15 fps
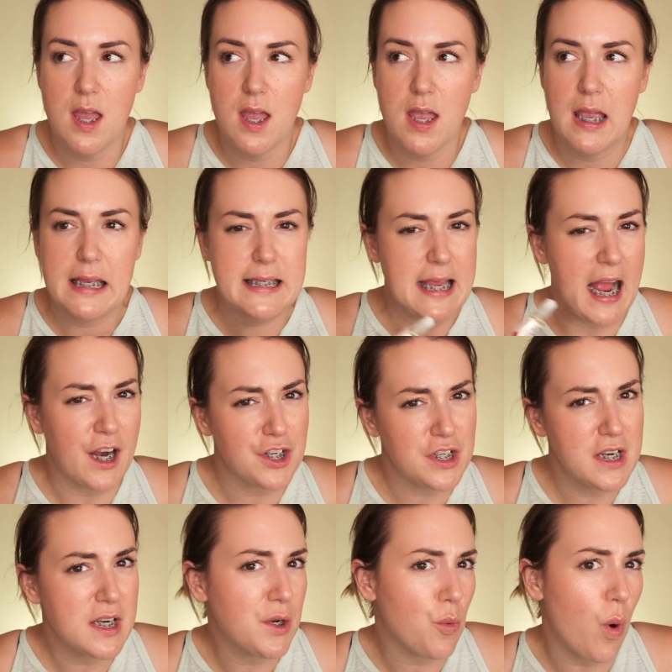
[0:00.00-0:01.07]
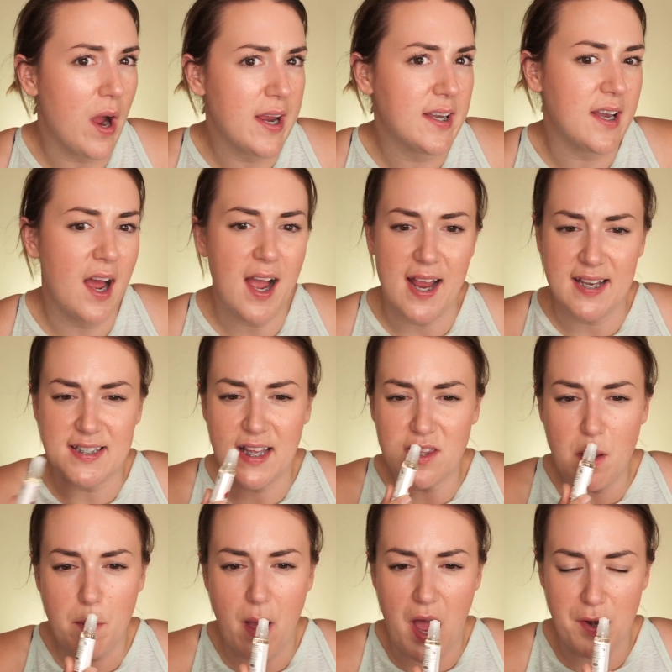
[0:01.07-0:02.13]
it's actually quite nice. In the
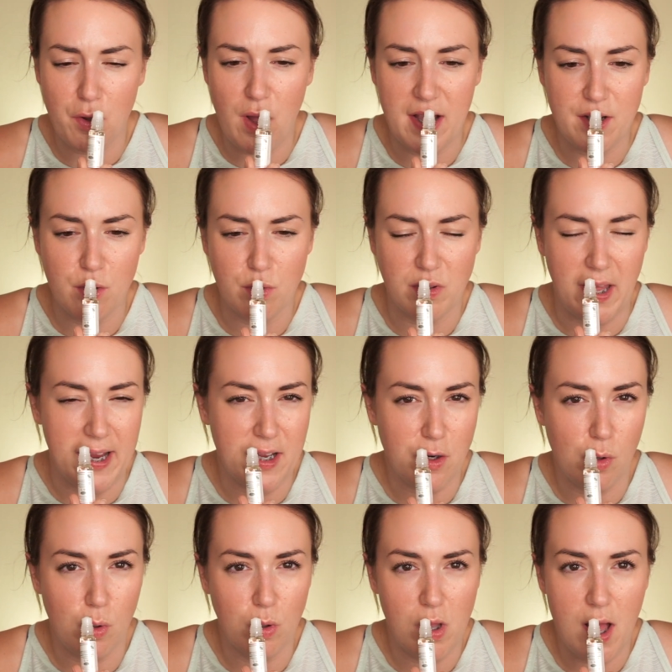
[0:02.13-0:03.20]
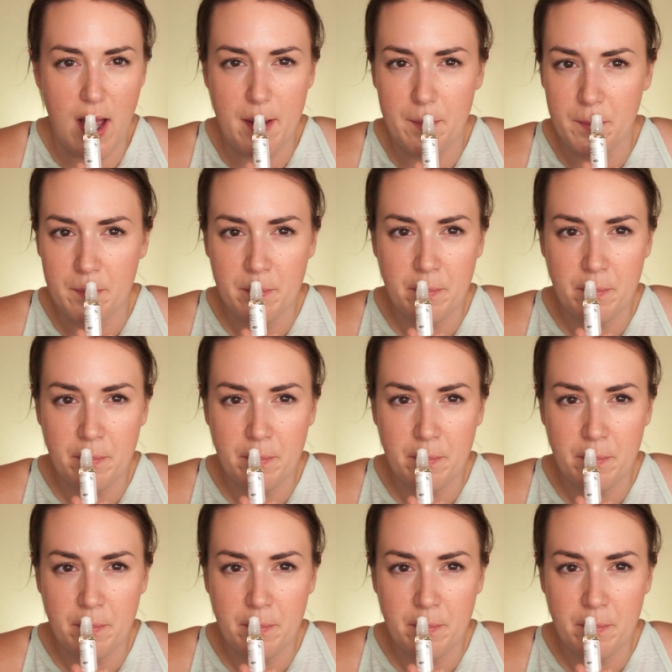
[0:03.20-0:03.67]
bottle, I don't like it a whole lot,